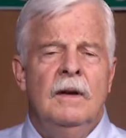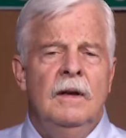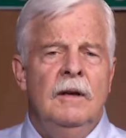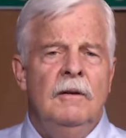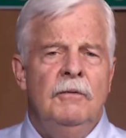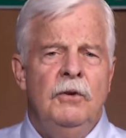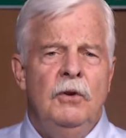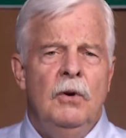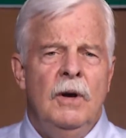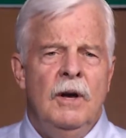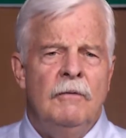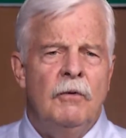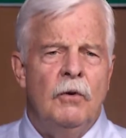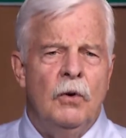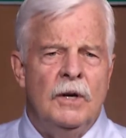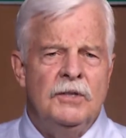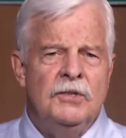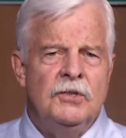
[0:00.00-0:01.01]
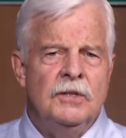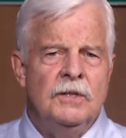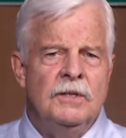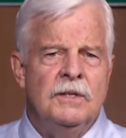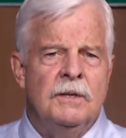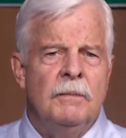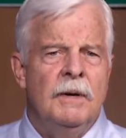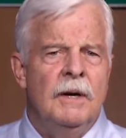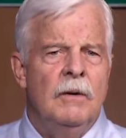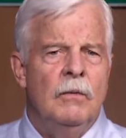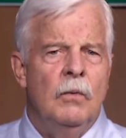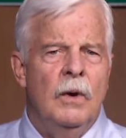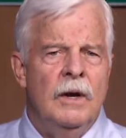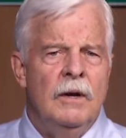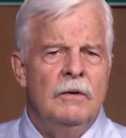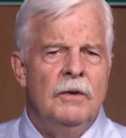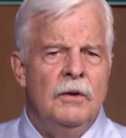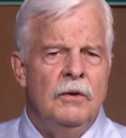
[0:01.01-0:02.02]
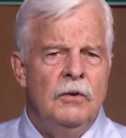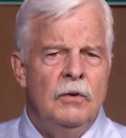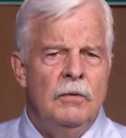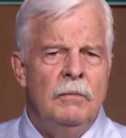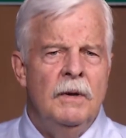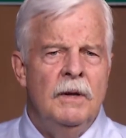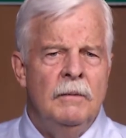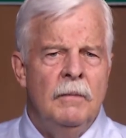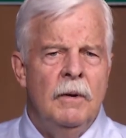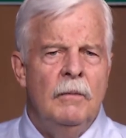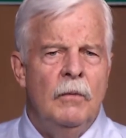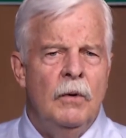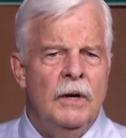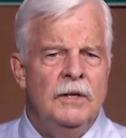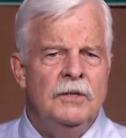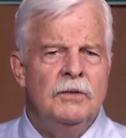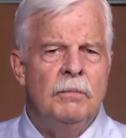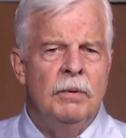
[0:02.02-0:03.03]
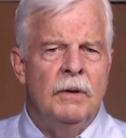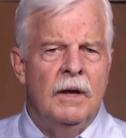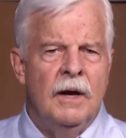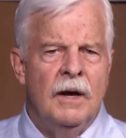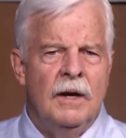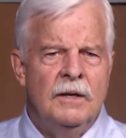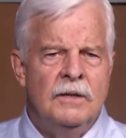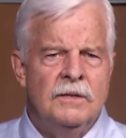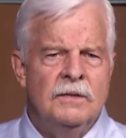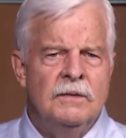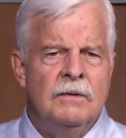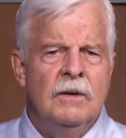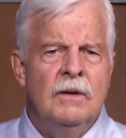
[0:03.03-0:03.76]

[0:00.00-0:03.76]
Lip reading: If you have questions about where the new minimum wage applies,